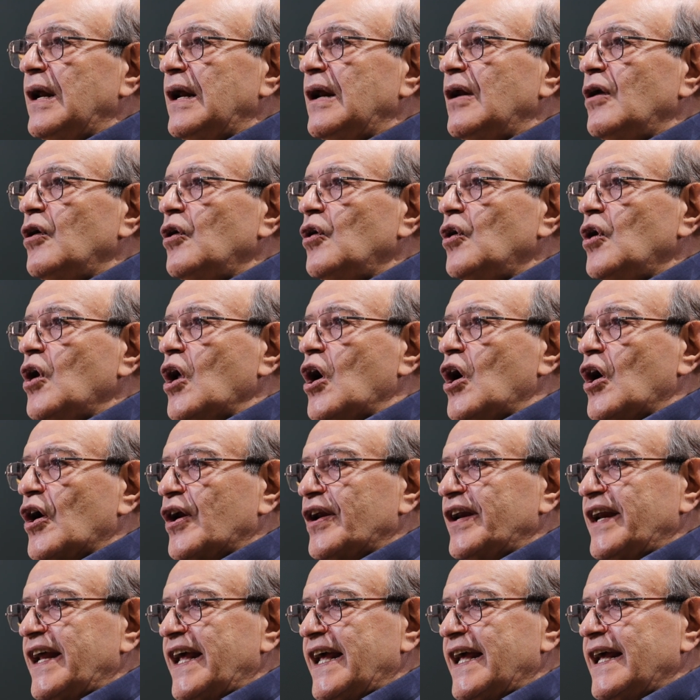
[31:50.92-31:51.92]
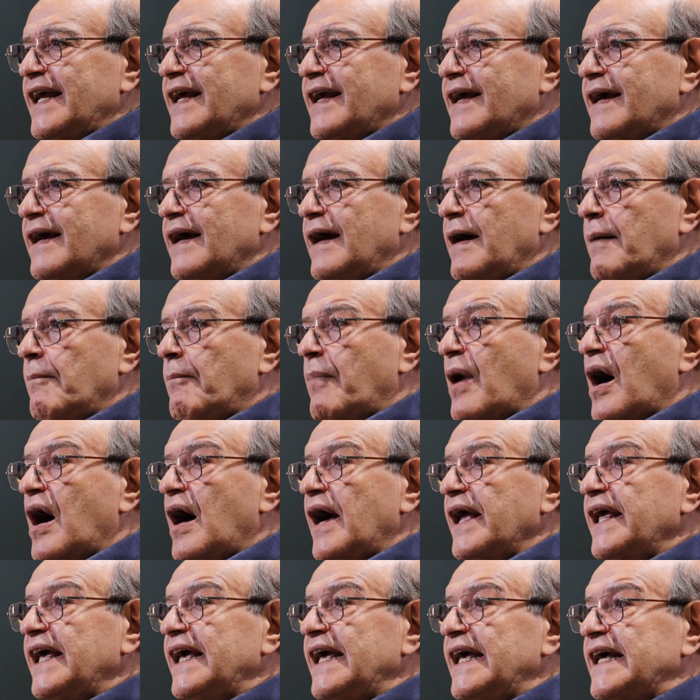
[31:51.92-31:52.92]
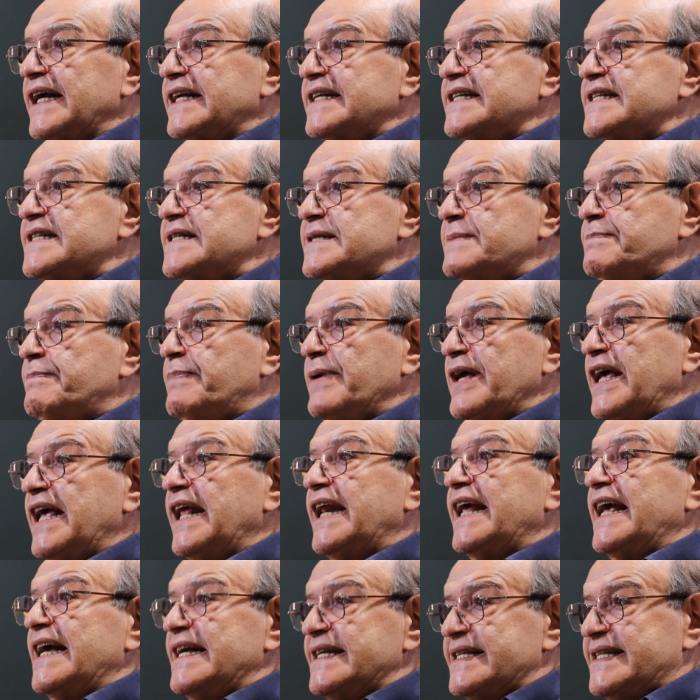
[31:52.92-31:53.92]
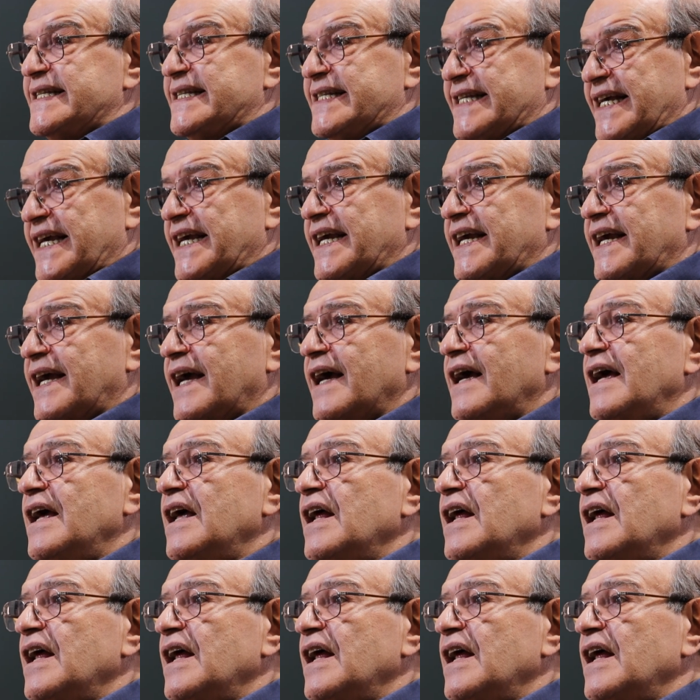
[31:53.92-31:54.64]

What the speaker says: learning by experiencing,